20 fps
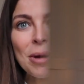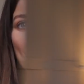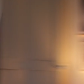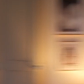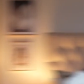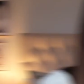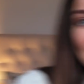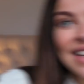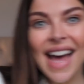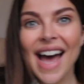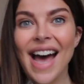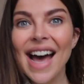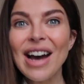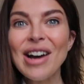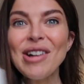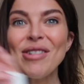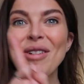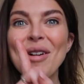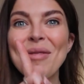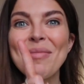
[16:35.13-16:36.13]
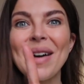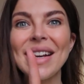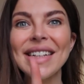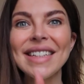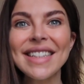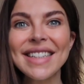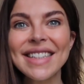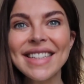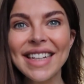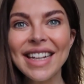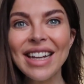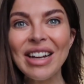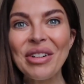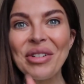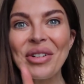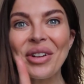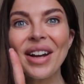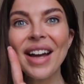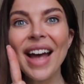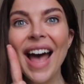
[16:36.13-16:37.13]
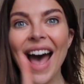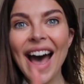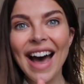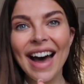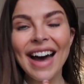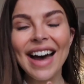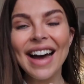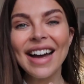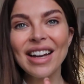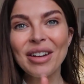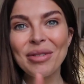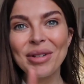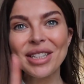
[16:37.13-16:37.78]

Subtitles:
And now my secret hack,